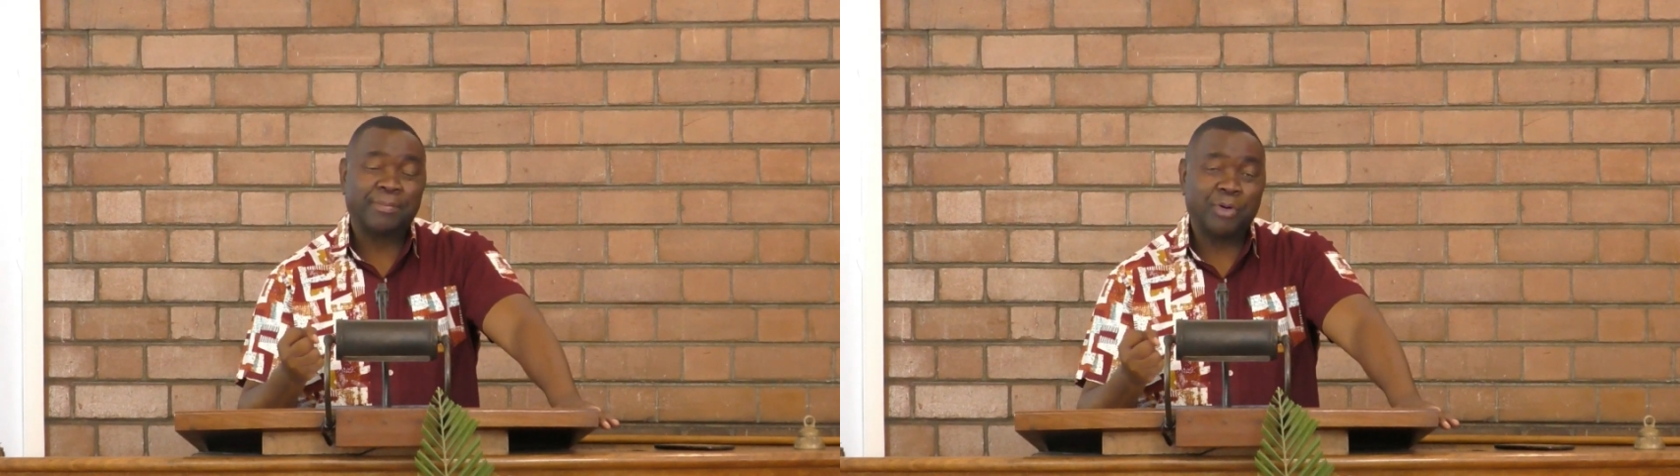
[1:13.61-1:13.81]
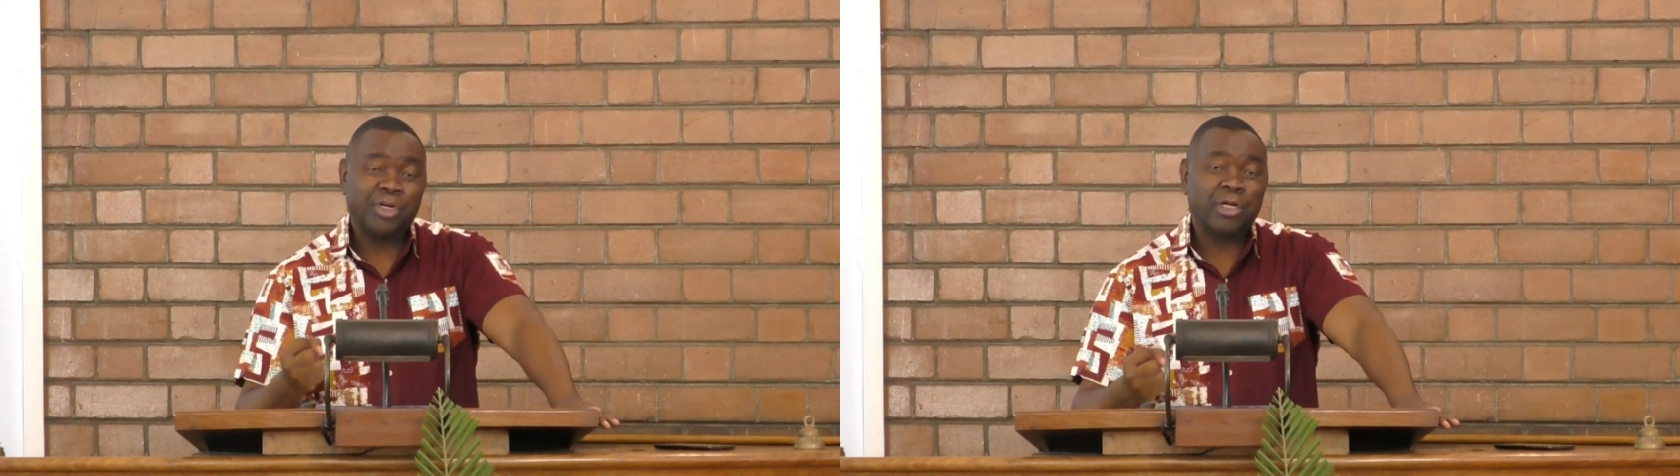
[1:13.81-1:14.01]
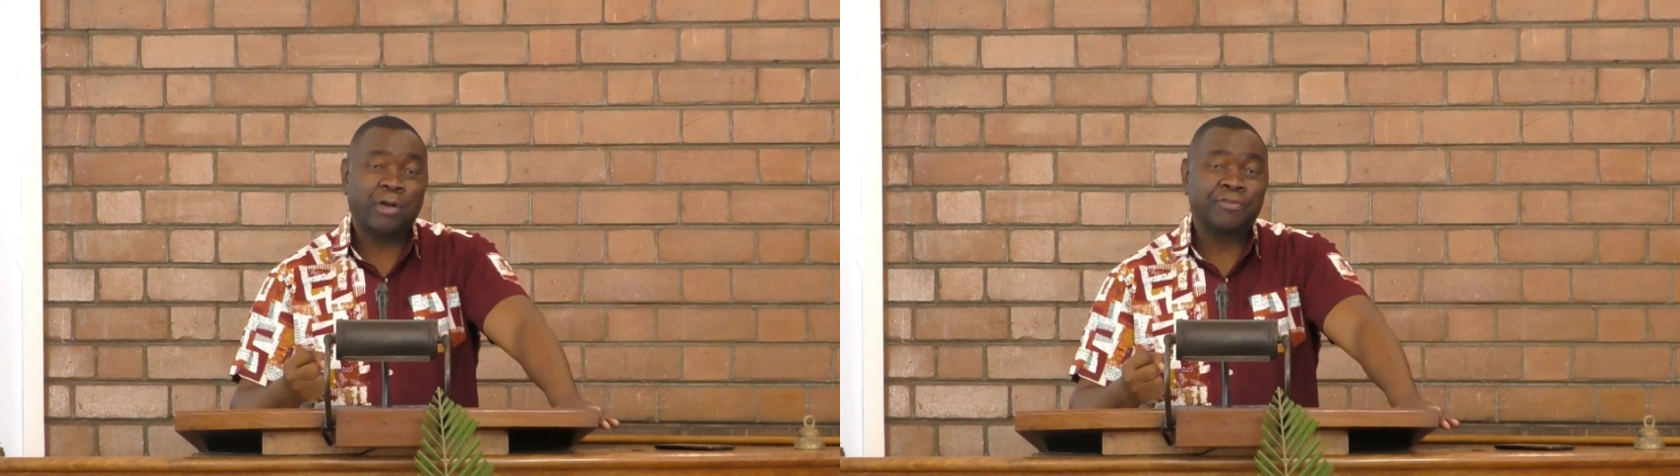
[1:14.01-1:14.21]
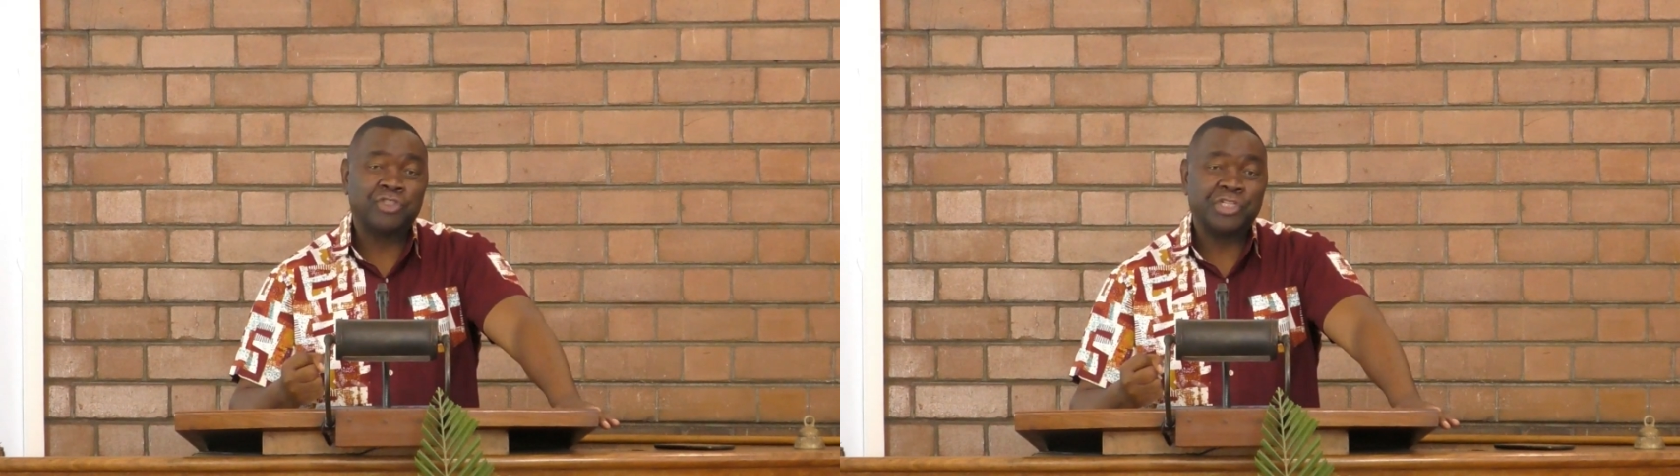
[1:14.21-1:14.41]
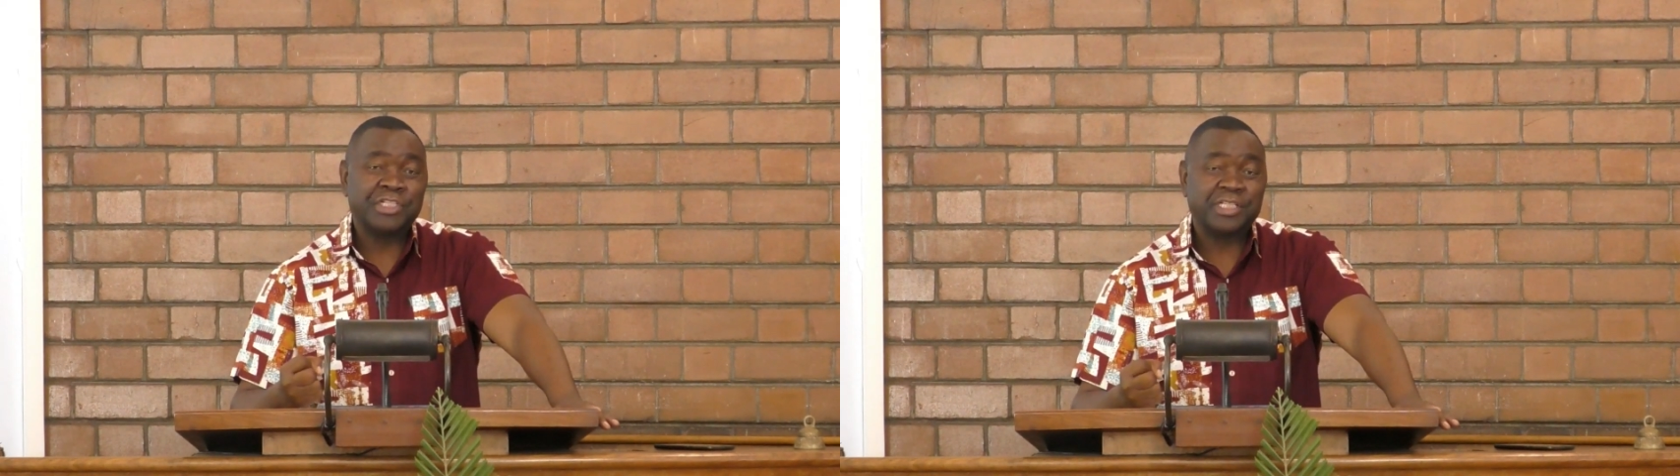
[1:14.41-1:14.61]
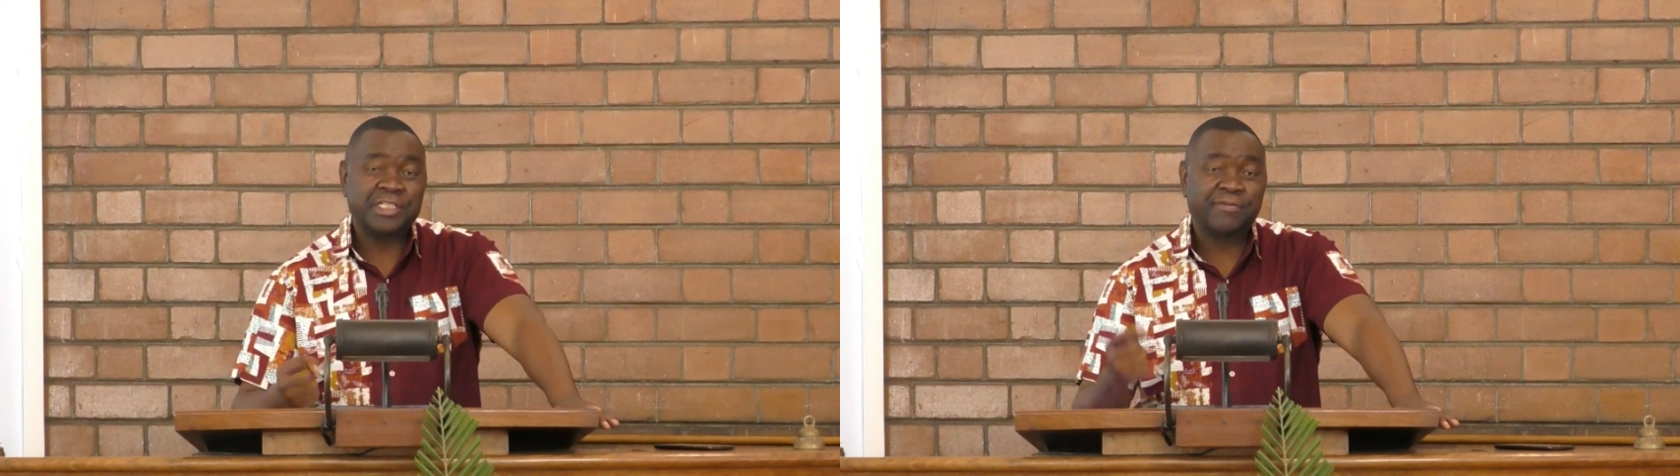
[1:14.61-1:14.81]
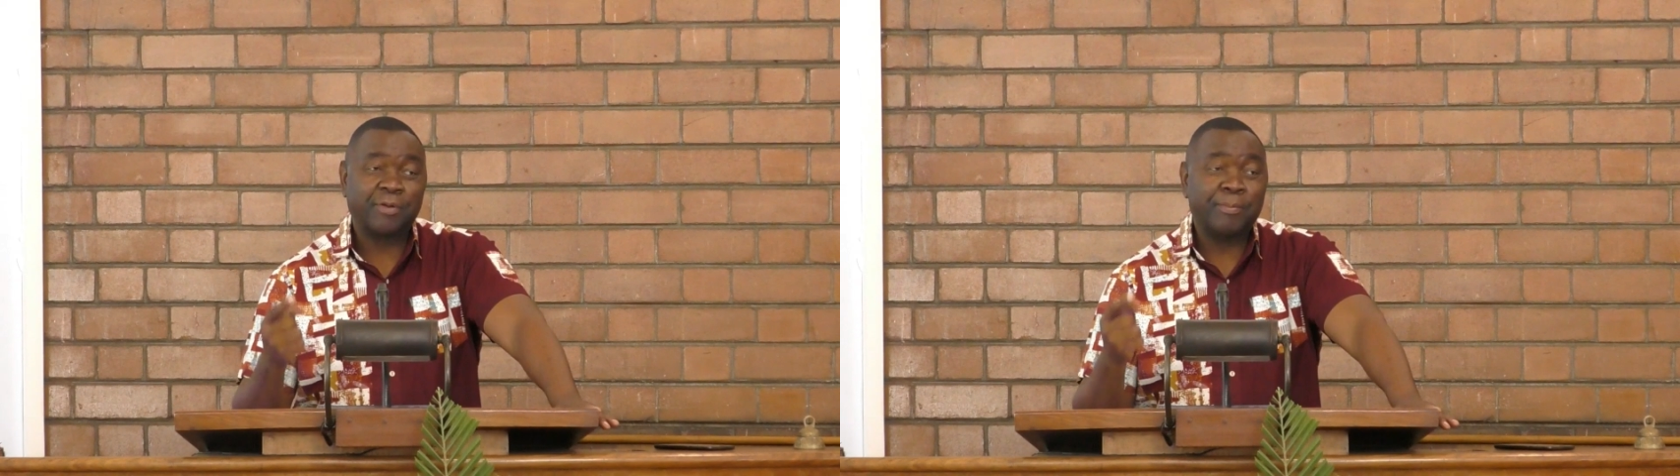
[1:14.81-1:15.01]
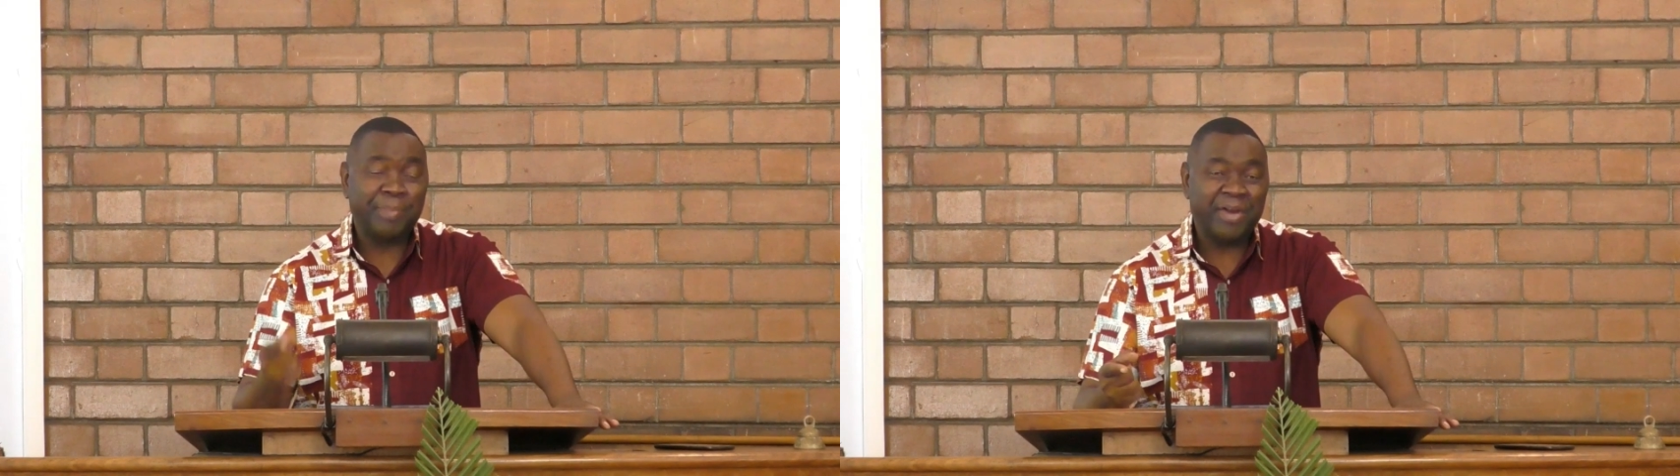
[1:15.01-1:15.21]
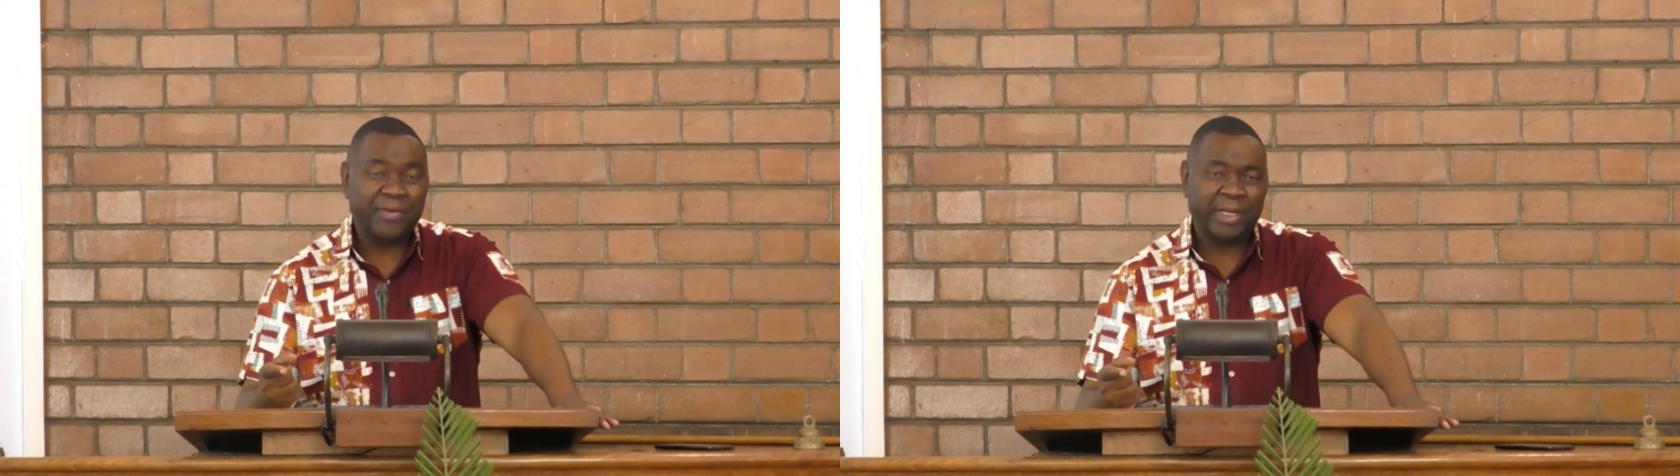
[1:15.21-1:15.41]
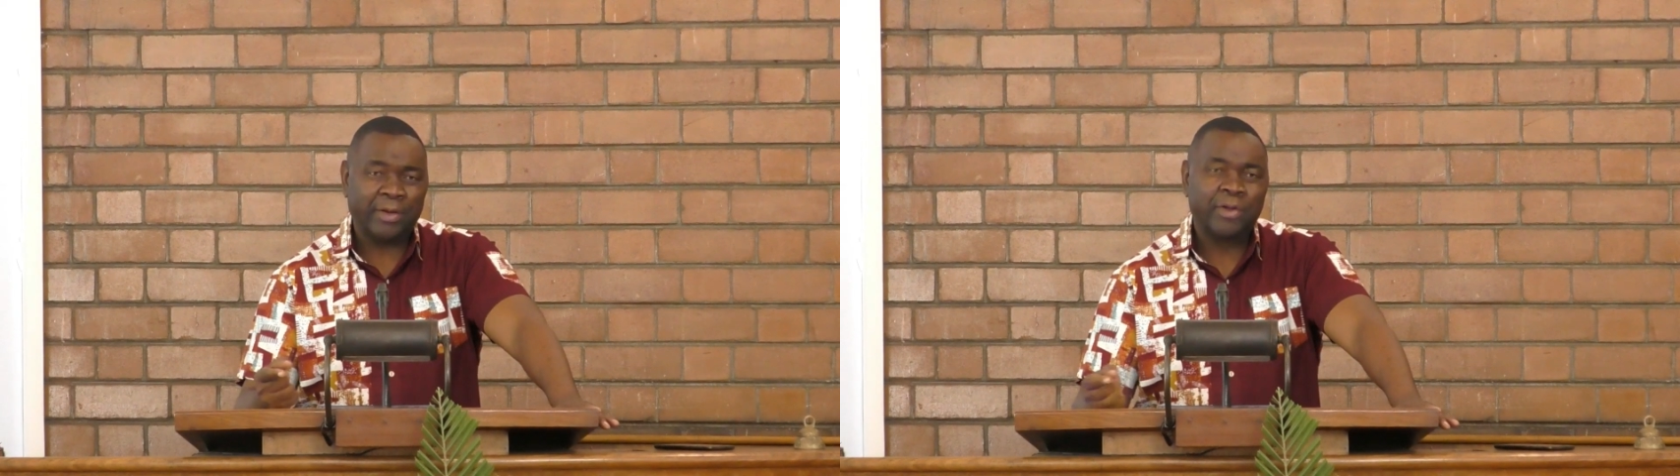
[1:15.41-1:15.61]
body of Jesus for
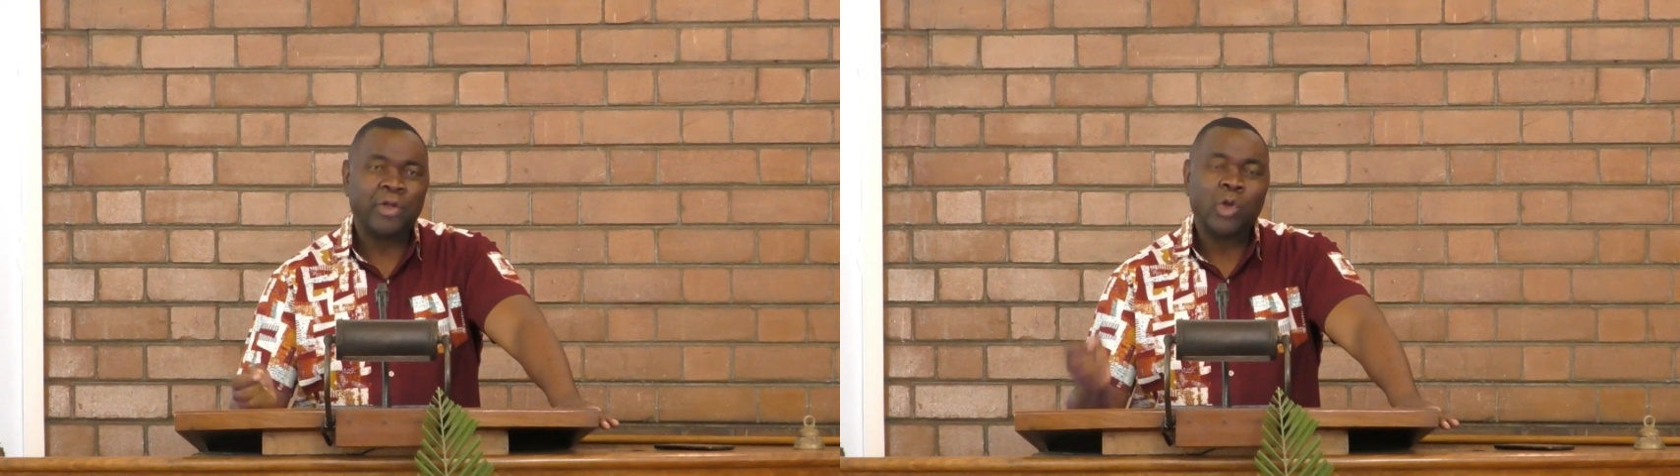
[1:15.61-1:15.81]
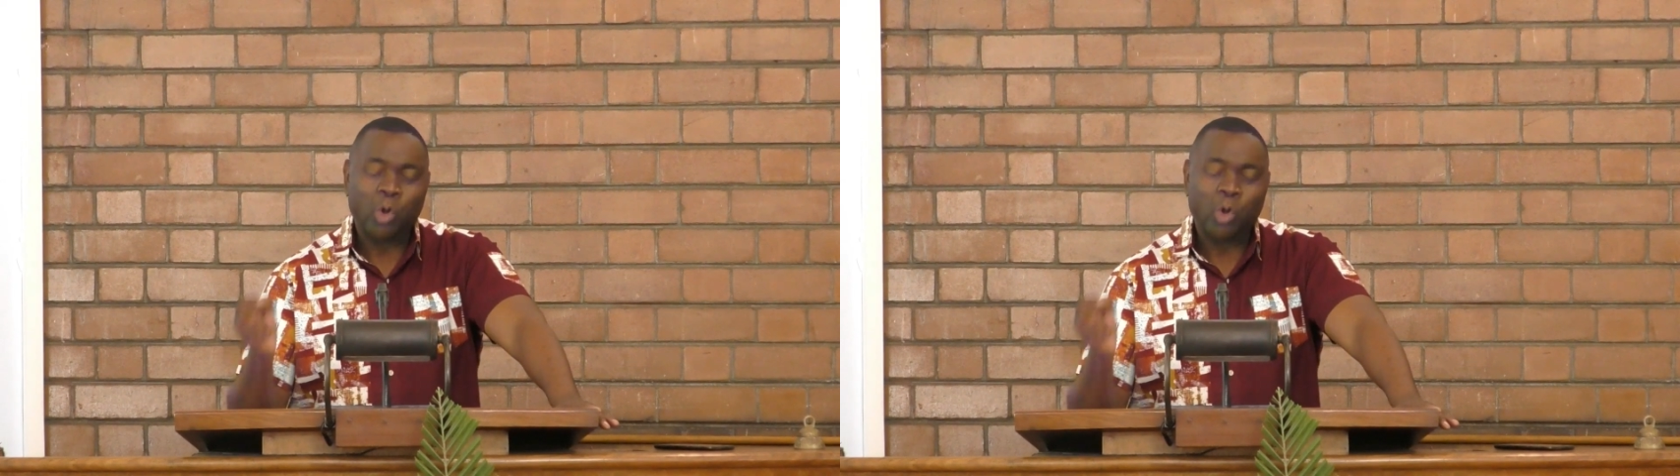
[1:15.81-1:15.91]
burial,